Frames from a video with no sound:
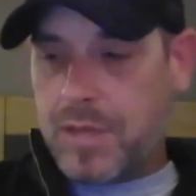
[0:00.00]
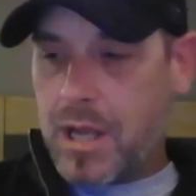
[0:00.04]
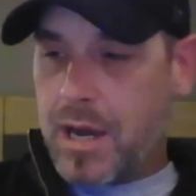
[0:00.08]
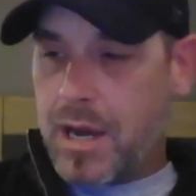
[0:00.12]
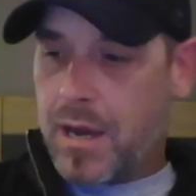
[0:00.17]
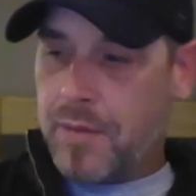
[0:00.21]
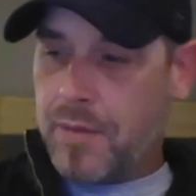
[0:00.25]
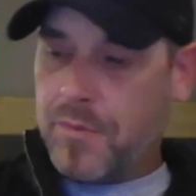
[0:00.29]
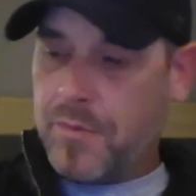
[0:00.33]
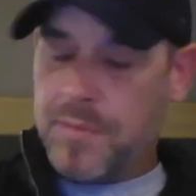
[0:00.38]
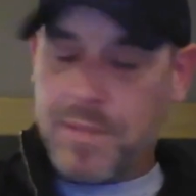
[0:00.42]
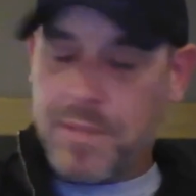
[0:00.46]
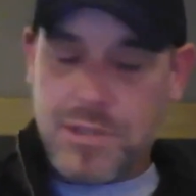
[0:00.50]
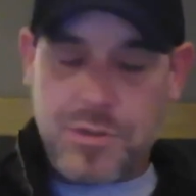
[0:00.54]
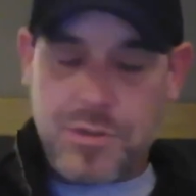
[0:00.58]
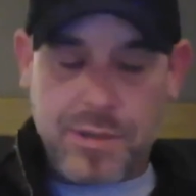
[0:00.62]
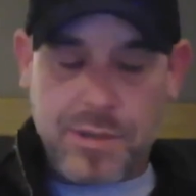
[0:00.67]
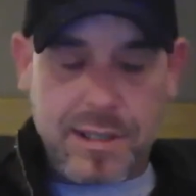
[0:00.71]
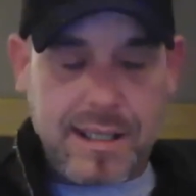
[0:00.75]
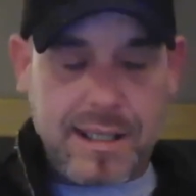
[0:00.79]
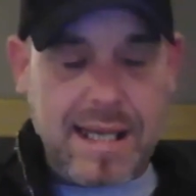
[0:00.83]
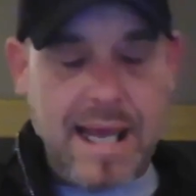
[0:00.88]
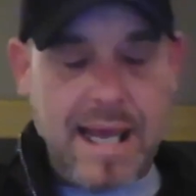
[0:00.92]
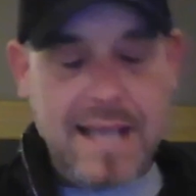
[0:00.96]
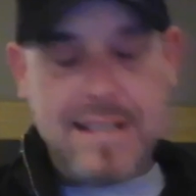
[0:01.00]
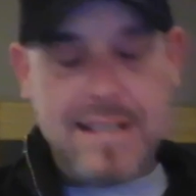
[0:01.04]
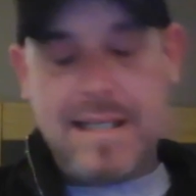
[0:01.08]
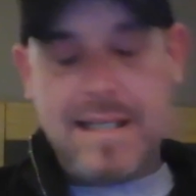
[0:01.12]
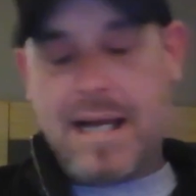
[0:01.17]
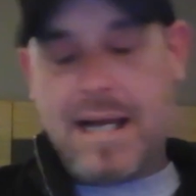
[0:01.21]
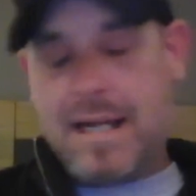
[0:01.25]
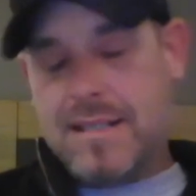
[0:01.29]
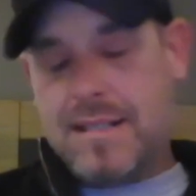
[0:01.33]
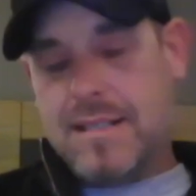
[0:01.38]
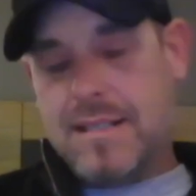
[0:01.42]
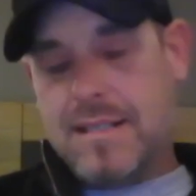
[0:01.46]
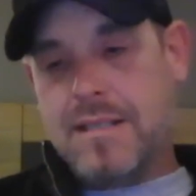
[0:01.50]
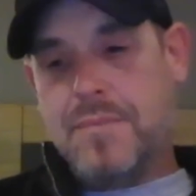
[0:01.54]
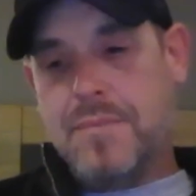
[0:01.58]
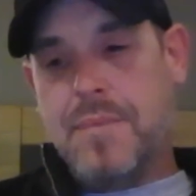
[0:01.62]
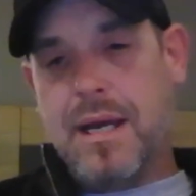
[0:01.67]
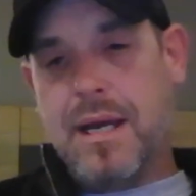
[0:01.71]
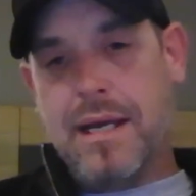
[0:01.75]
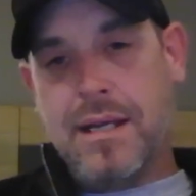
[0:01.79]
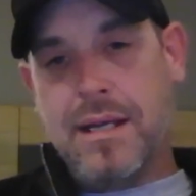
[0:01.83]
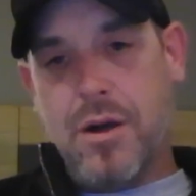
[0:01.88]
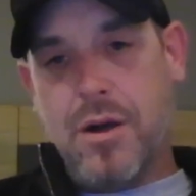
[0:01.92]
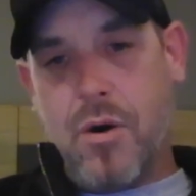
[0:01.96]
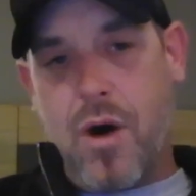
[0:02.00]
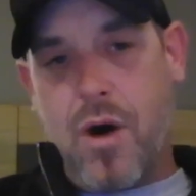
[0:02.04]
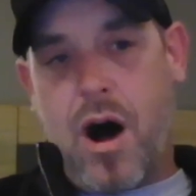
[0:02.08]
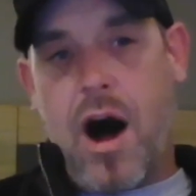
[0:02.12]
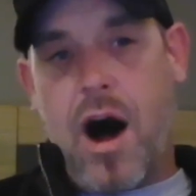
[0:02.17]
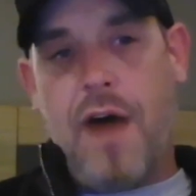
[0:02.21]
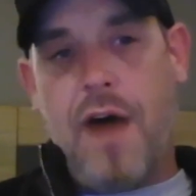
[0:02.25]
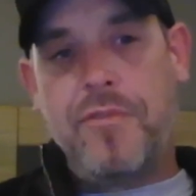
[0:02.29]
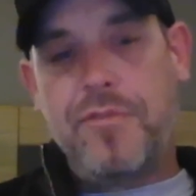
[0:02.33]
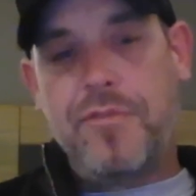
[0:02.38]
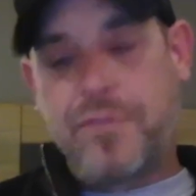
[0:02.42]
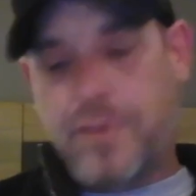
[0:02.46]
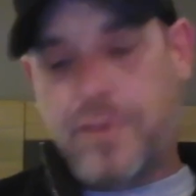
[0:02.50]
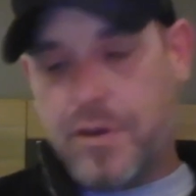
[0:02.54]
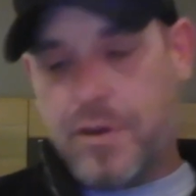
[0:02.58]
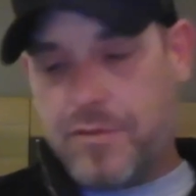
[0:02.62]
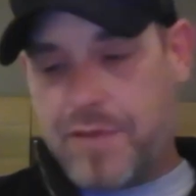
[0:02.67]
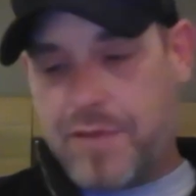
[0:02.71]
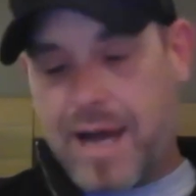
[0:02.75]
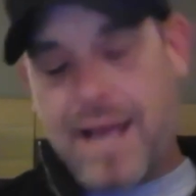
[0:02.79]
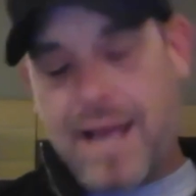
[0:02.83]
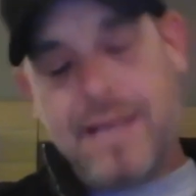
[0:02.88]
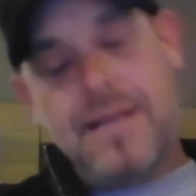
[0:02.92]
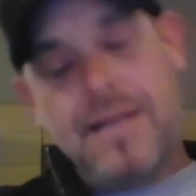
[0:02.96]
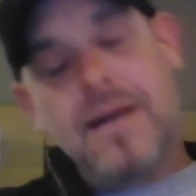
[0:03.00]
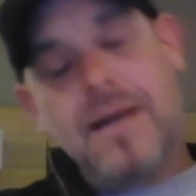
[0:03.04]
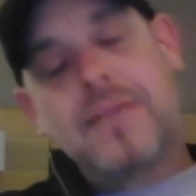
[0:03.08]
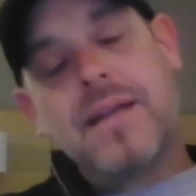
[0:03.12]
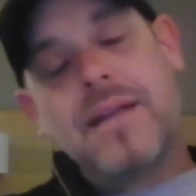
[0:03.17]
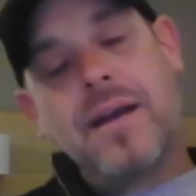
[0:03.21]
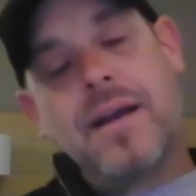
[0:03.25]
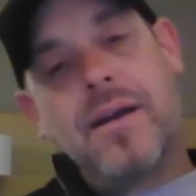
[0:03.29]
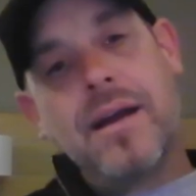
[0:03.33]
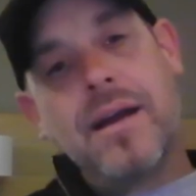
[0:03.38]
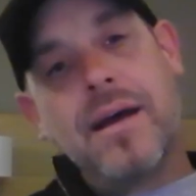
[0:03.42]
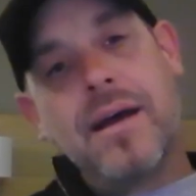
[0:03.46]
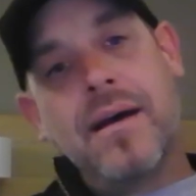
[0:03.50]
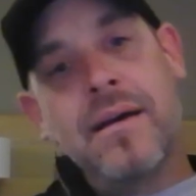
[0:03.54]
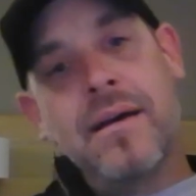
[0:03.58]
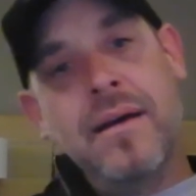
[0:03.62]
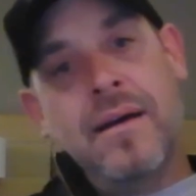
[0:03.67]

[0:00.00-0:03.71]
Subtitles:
We've been drilling caissons in the off for a viaduct area,